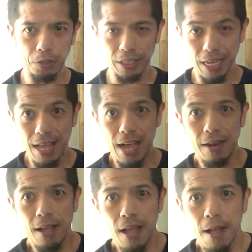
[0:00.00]
say that,
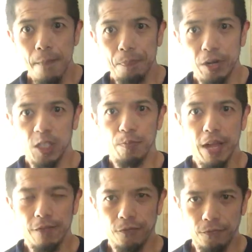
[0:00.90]
but it's
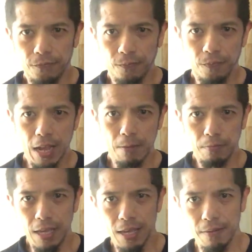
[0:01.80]
meant, um,
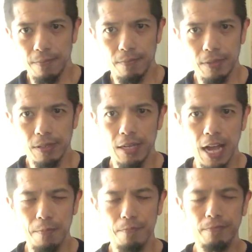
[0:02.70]

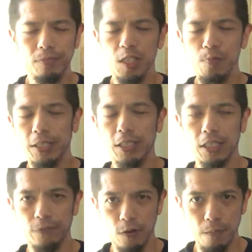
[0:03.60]
um, this message
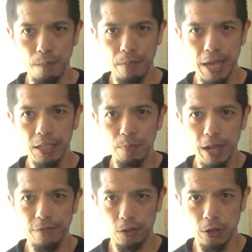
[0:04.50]
is, for, is
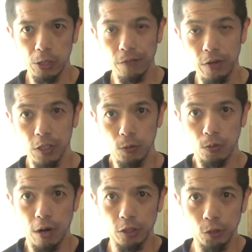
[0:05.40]
meant for those of us who
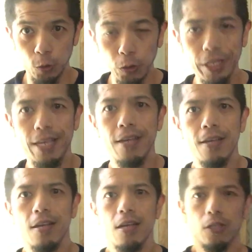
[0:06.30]
are truly
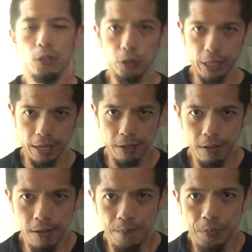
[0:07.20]
looking
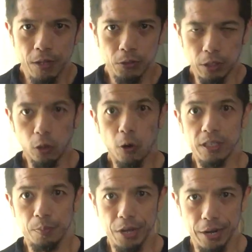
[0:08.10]
to the Lord's
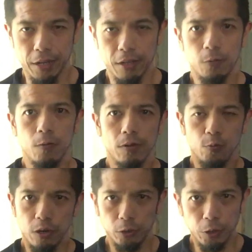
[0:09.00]
appearing.
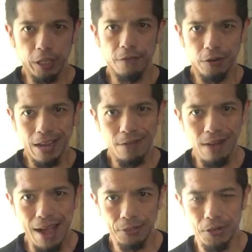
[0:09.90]
We're looking for that
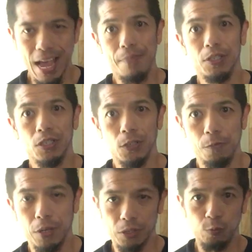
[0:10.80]
rapture to happen soon
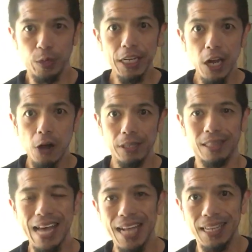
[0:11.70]
because we know that
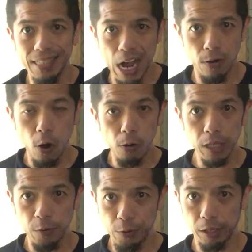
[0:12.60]
that is our
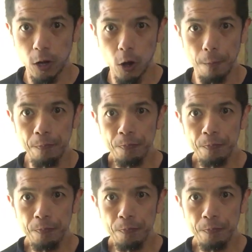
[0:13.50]
only real hope.